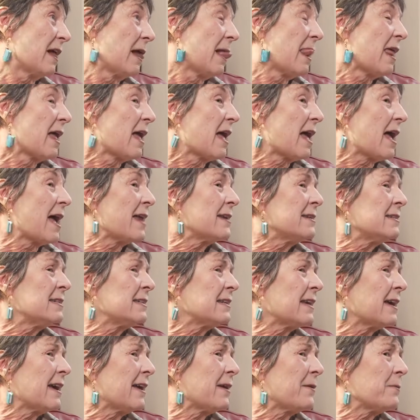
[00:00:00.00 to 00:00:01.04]
Right. And
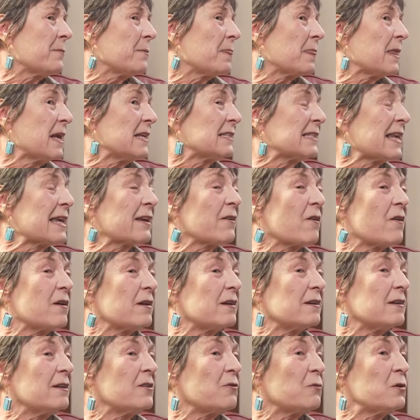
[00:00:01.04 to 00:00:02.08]
it's like,
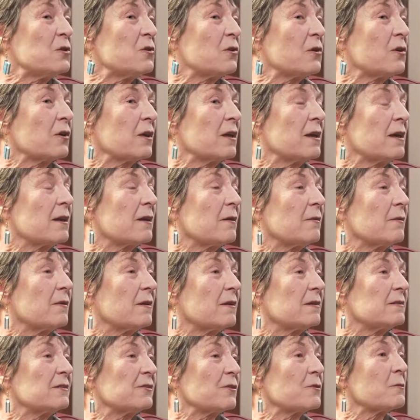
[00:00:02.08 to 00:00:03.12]
when you're looking
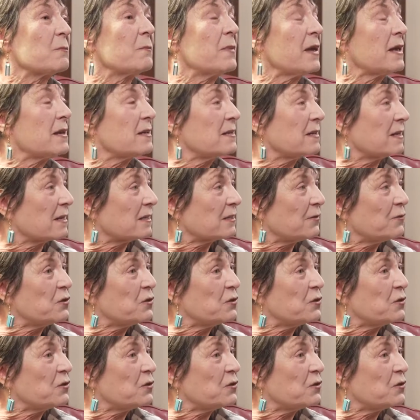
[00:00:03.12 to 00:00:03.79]
at certain paintings,